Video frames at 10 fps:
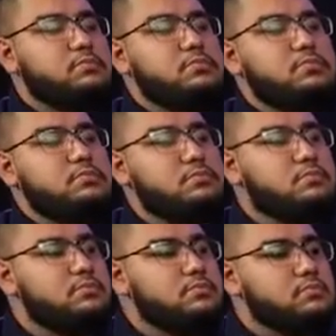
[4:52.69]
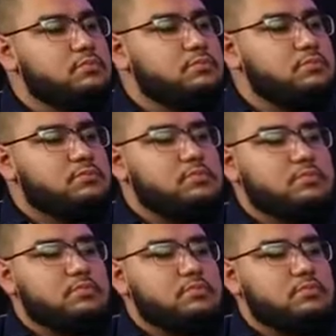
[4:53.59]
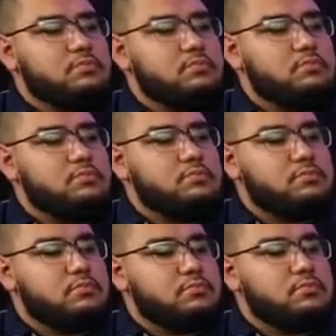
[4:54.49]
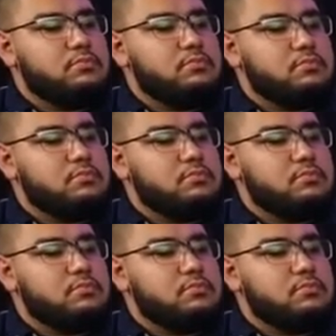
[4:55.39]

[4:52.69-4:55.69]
The person shown says nothing.